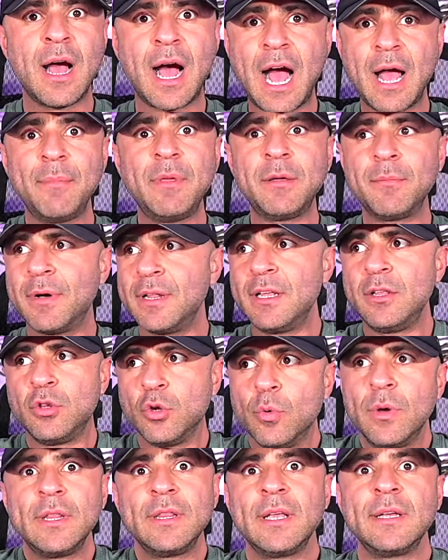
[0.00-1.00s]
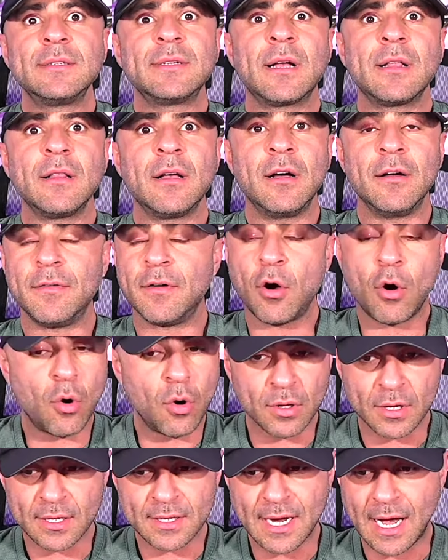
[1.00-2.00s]
I make money doing things I love
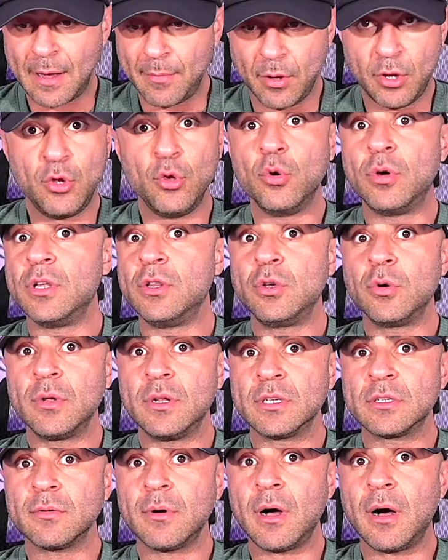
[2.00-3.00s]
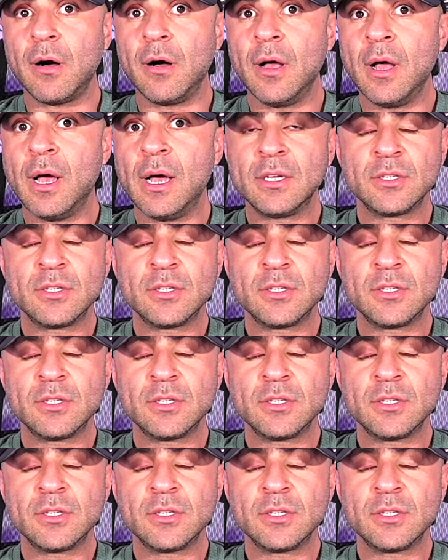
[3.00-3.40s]
all the time. You can do it as well.